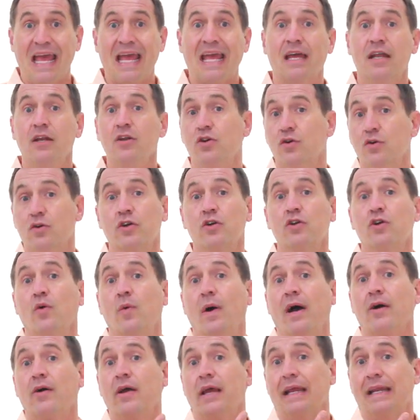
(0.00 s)
and you could
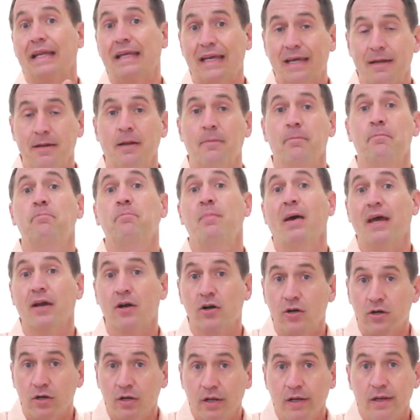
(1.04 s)
go out and get
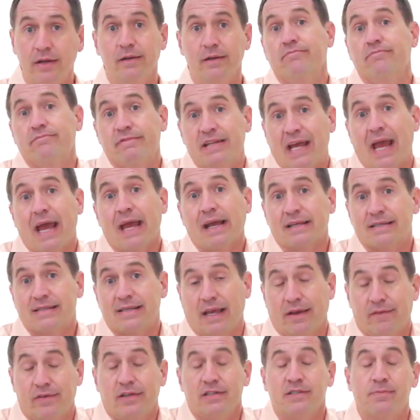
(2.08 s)
better tax
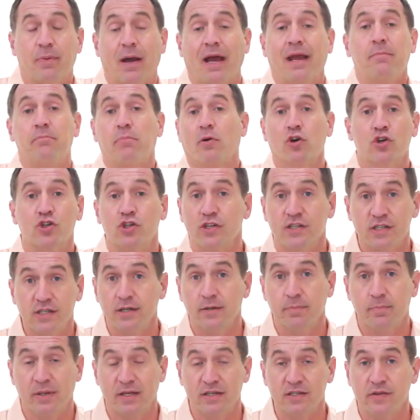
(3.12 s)
savings by
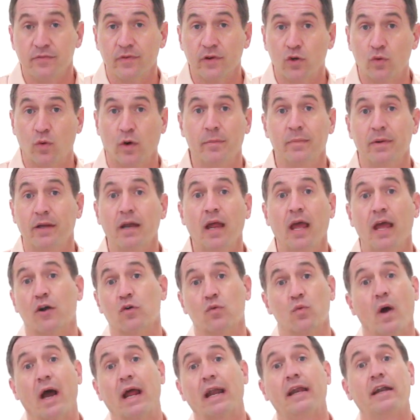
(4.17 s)
purchasing a piece of equipment
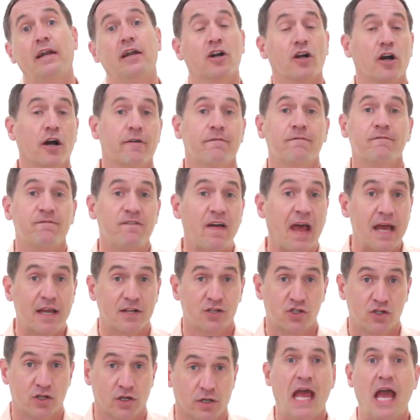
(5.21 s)
and writing it off
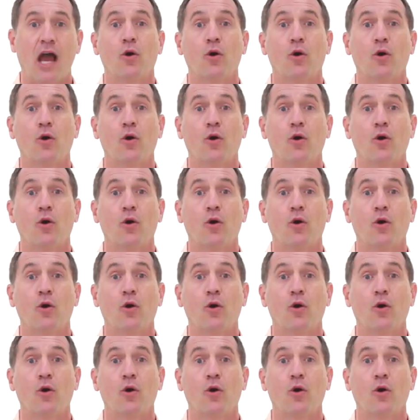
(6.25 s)
faster.